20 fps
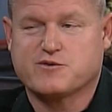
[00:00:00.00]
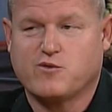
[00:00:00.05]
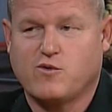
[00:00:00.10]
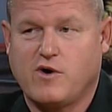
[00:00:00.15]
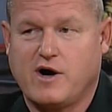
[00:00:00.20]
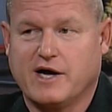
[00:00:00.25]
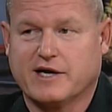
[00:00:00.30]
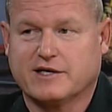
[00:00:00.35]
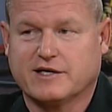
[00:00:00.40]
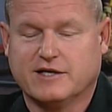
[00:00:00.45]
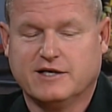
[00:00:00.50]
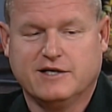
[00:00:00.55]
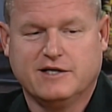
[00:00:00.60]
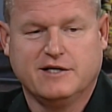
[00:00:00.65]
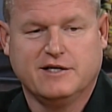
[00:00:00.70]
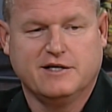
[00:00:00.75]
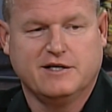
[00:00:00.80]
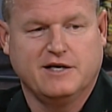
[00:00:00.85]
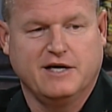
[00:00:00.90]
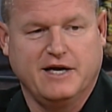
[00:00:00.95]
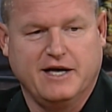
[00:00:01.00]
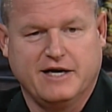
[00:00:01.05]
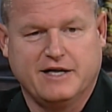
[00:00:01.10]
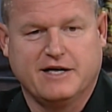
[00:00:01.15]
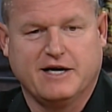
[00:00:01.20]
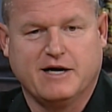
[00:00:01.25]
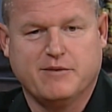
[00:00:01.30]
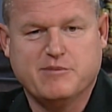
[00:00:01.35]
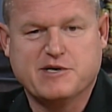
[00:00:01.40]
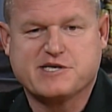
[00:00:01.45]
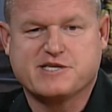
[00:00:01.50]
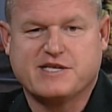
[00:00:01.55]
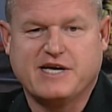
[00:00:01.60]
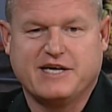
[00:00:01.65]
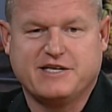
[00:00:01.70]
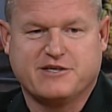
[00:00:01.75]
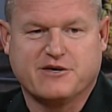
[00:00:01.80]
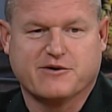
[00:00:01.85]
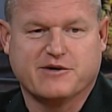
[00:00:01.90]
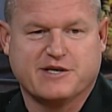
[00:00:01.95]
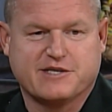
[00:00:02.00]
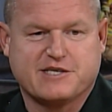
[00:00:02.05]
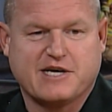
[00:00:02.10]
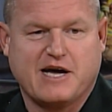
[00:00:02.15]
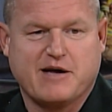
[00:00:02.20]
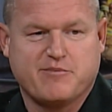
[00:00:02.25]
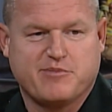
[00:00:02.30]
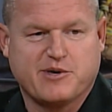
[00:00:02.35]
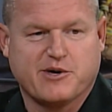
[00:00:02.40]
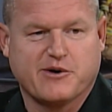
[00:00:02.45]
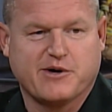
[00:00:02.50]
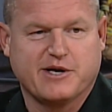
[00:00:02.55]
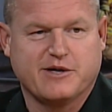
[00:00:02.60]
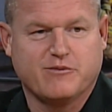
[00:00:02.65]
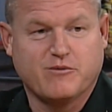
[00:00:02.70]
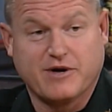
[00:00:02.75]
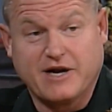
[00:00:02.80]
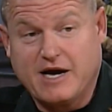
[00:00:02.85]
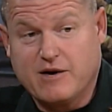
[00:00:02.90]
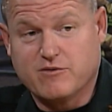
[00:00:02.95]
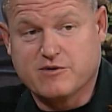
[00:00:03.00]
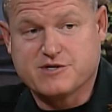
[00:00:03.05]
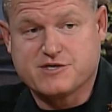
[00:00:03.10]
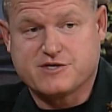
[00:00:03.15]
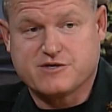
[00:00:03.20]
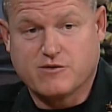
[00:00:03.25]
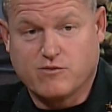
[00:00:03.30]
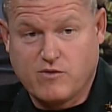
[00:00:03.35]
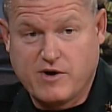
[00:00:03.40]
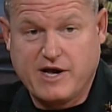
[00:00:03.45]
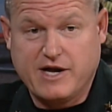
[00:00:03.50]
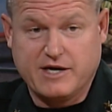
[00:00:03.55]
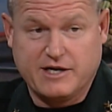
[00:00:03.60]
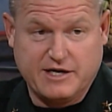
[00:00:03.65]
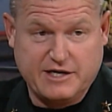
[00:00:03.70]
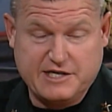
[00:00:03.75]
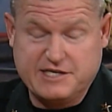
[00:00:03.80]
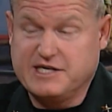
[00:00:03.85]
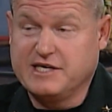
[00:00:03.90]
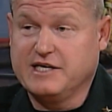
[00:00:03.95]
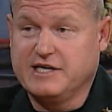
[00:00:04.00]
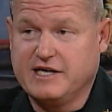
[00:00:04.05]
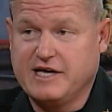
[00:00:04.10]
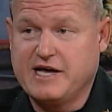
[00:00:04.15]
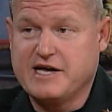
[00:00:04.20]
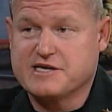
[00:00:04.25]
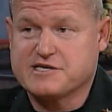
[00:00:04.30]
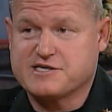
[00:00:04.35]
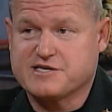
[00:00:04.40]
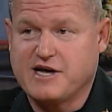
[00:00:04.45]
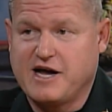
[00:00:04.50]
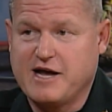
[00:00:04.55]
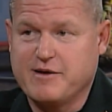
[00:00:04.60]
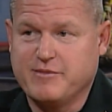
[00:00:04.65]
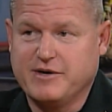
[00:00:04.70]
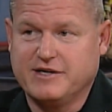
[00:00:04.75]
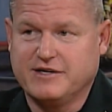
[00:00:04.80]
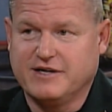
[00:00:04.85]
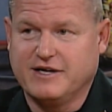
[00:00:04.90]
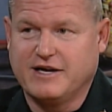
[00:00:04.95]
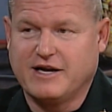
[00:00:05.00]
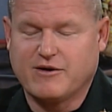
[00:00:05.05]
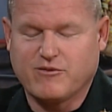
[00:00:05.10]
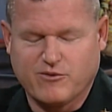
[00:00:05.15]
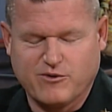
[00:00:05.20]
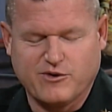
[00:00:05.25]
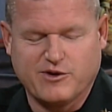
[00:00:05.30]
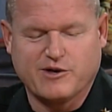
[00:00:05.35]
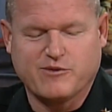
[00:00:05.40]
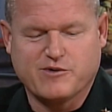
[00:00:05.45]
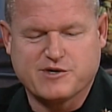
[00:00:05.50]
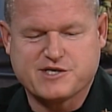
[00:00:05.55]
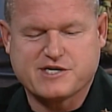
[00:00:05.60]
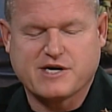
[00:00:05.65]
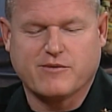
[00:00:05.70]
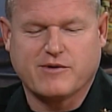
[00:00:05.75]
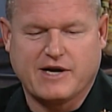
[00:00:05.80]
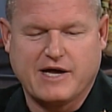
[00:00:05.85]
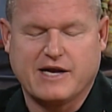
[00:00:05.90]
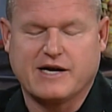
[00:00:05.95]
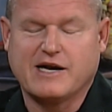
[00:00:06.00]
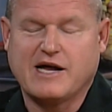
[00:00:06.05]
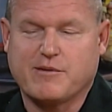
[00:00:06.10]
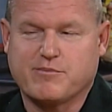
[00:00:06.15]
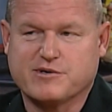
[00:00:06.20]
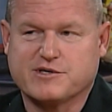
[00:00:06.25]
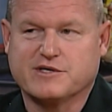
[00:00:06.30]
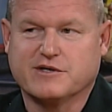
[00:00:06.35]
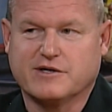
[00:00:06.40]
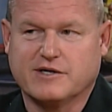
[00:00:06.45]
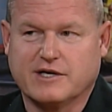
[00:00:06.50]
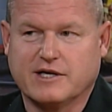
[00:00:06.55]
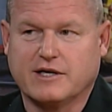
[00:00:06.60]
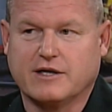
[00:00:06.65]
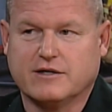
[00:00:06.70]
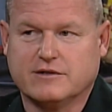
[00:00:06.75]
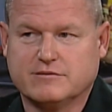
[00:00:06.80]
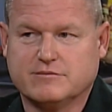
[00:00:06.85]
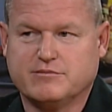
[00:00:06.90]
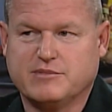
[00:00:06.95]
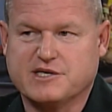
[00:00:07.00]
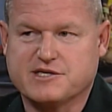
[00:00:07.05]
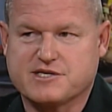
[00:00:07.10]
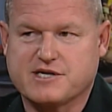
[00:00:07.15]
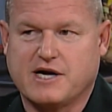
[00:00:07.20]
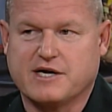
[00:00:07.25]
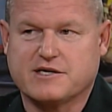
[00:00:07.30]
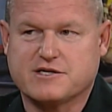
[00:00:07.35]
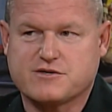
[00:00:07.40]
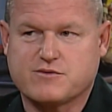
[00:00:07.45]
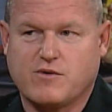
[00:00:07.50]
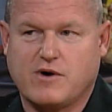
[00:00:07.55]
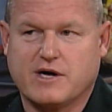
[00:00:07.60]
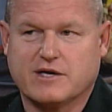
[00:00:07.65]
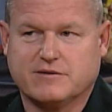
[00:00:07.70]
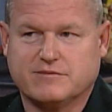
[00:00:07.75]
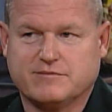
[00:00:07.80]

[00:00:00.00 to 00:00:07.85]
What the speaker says: SWAT. And I missed that during a time period when I was away in a DEA assignment, and I really wish I would have had an opportunity to be assigned to SWAT.